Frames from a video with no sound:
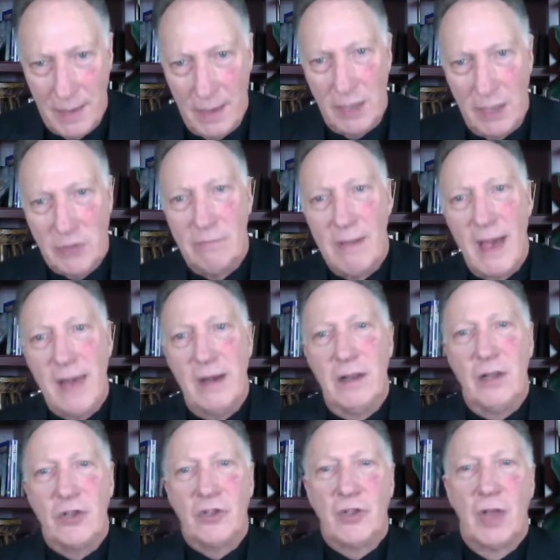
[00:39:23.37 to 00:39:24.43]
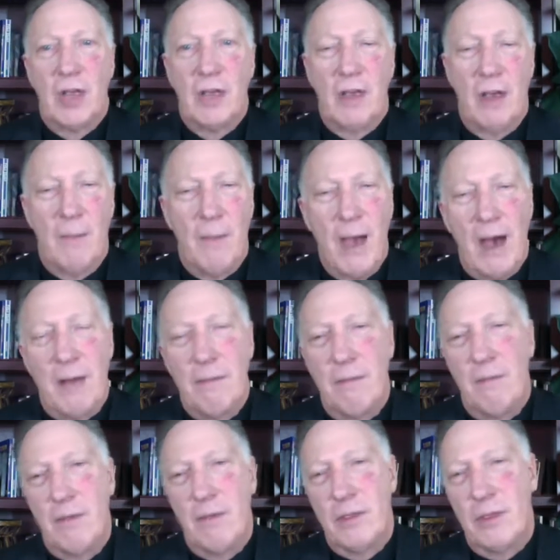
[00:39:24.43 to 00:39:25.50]
He's reminded us
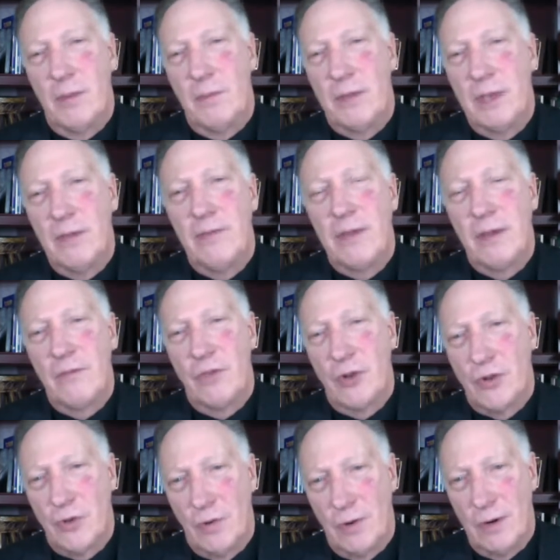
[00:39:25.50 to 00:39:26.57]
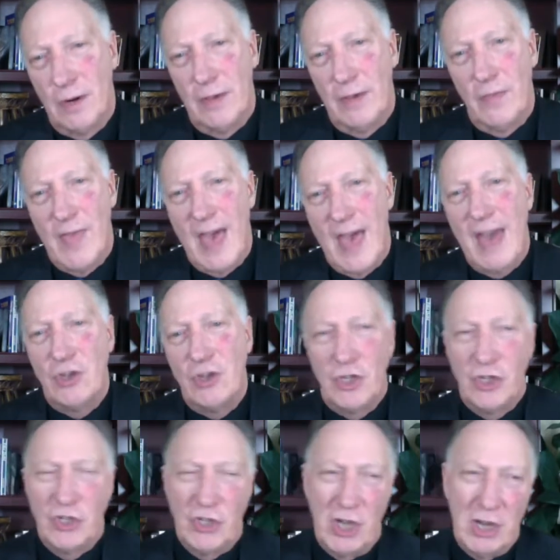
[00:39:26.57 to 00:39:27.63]
about the giving of the Torah, and that is
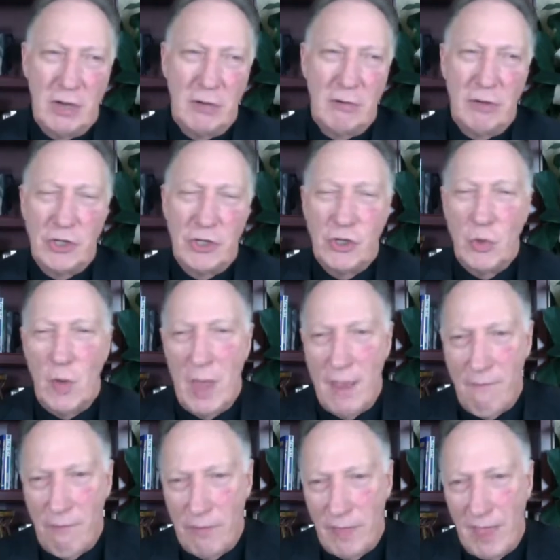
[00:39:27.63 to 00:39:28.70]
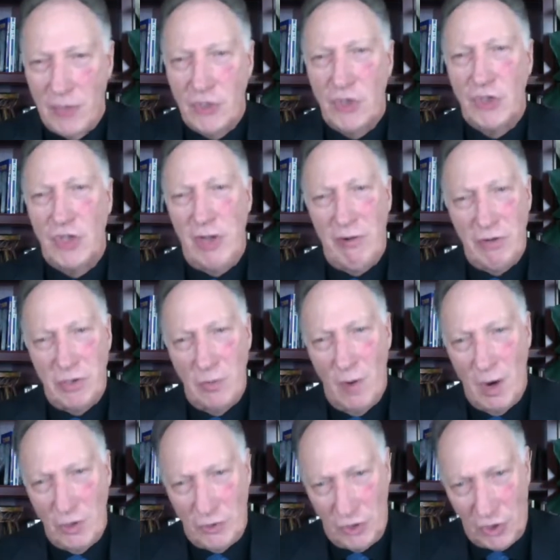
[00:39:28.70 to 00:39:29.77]
the secret to everything. That's the secret to
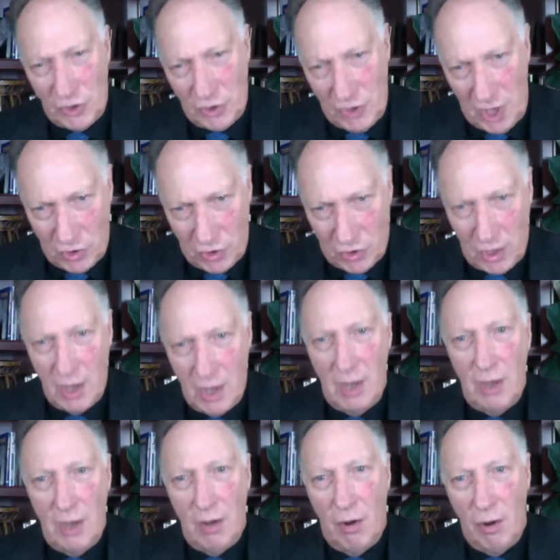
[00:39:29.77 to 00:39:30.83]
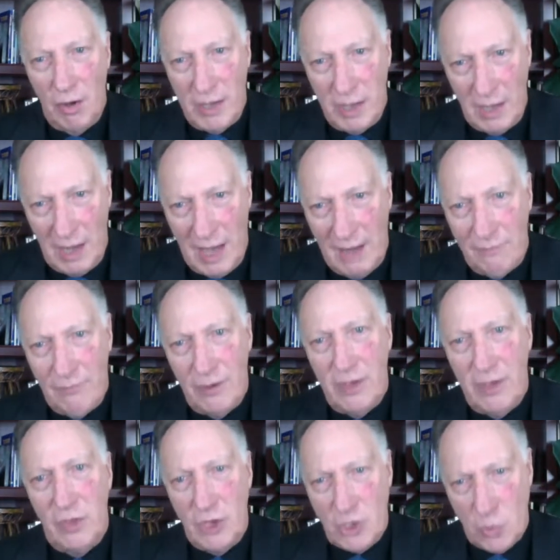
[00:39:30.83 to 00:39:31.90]
our success in life
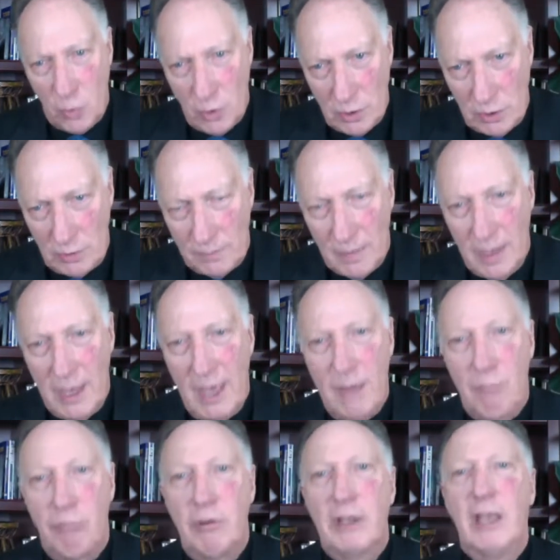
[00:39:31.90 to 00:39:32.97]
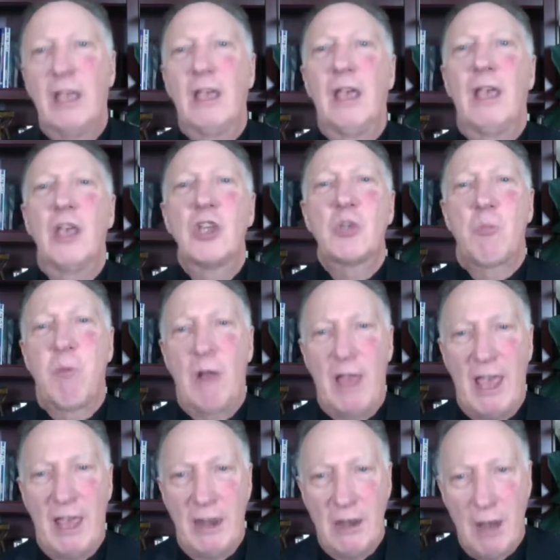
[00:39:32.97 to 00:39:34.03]
in this world and bringing his
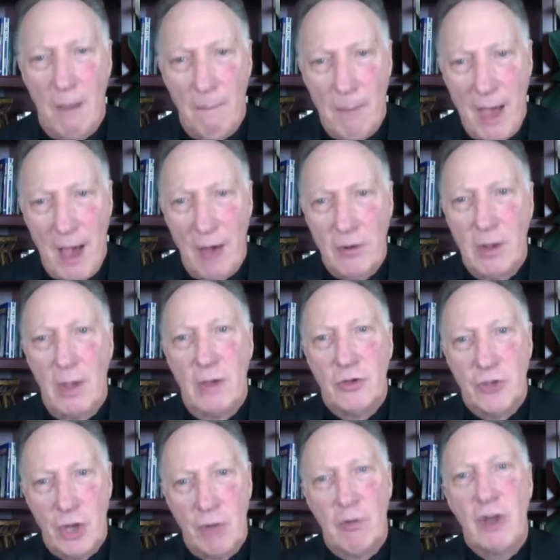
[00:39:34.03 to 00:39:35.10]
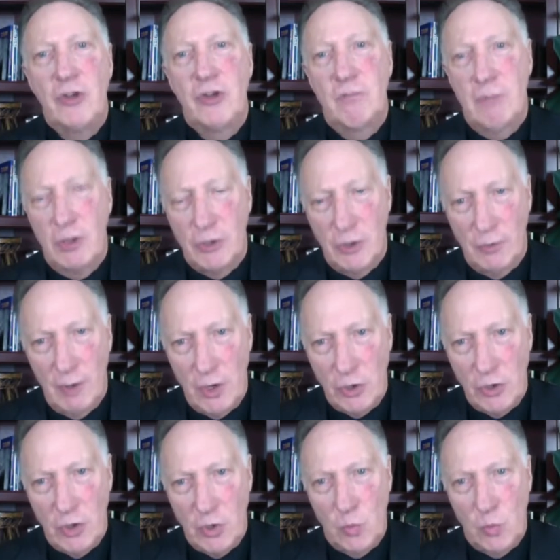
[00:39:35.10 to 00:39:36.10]
plan about generation by generation.